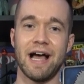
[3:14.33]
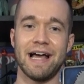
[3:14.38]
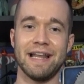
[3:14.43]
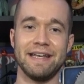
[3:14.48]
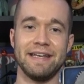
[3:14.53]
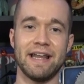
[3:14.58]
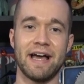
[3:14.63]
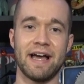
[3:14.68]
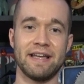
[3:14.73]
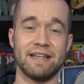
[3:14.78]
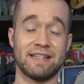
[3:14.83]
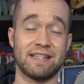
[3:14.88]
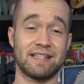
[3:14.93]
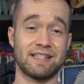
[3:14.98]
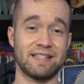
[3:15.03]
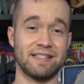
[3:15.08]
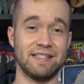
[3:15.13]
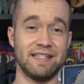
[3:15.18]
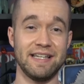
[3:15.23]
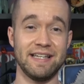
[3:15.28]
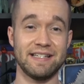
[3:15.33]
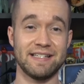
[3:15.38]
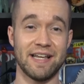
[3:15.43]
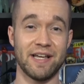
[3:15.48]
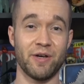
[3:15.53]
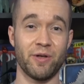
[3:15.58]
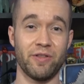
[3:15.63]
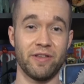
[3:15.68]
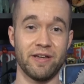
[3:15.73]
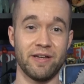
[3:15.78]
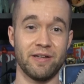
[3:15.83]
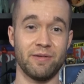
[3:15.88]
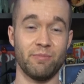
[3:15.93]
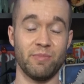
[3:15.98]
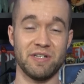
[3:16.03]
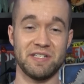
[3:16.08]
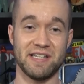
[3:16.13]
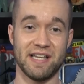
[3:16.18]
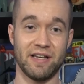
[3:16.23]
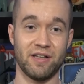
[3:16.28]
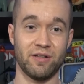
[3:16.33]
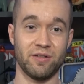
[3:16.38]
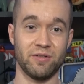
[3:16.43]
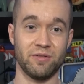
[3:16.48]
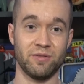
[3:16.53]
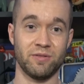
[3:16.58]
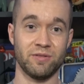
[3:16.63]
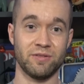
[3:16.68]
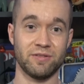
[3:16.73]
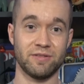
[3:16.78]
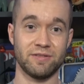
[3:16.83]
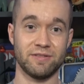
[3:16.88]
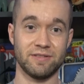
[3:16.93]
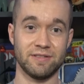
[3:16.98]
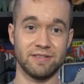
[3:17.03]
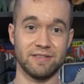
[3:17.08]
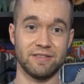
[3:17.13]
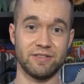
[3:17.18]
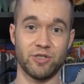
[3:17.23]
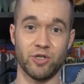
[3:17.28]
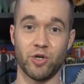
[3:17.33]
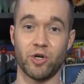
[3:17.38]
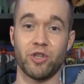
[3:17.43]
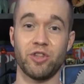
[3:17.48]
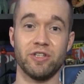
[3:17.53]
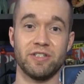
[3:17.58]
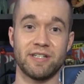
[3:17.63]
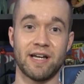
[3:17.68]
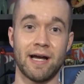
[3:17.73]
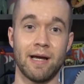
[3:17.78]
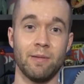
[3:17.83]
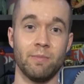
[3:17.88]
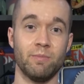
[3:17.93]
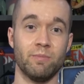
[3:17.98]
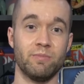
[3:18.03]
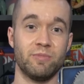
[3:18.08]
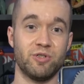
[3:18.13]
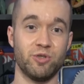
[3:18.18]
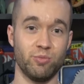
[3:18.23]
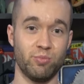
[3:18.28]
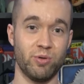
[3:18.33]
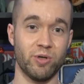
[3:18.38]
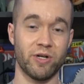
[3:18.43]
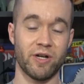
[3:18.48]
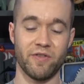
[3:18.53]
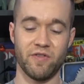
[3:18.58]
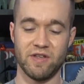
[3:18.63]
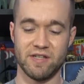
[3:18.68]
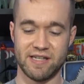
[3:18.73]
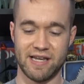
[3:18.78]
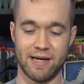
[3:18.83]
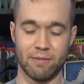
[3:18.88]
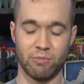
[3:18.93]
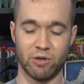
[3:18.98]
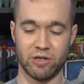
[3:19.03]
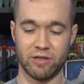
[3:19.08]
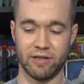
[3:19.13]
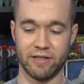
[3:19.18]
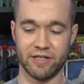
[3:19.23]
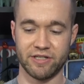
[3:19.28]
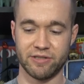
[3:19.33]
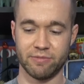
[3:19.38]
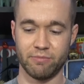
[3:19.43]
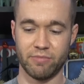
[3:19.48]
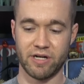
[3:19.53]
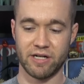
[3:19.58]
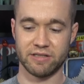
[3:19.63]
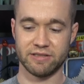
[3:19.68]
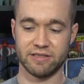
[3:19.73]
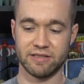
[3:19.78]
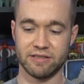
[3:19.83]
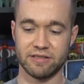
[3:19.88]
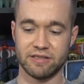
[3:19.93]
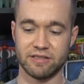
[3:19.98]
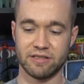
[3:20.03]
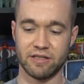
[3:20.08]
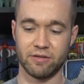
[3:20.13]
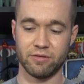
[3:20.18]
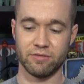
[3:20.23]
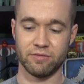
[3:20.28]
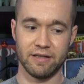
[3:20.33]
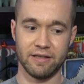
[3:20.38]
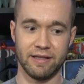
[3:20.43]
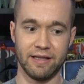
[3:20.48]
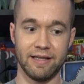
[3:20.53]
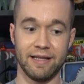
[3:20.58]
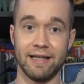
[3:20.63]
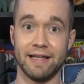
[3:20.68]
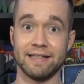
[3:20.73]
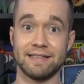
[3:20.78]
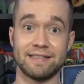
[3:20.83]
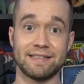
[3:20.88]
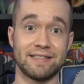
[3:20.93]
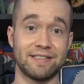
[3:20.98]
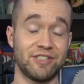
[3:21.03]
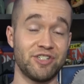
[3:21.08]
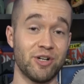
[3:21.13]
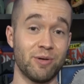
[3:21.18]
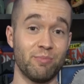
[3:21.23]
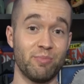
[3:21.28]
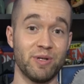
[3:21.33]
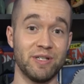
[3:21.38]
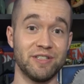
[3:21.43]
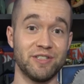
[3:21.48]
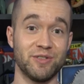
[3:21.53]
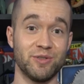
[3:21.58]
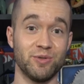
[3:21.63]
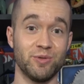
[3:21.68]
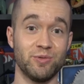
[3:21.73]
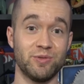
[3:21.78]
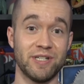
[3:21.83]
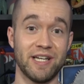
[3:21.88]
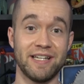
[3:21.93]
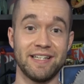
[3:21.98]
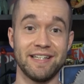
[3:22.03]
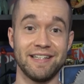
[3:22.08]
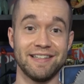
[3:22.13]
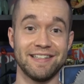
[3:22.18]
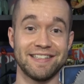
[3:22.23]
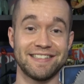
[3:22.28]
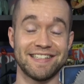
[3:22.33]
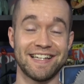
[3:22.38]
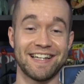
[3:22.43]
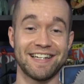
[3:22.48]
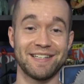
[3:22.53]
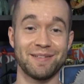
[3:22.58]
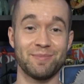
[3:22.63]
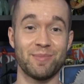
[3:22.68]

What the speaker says: nice detail that Mattel took the time to put on these Amber Collection boxes. So let's jump into taking this out of the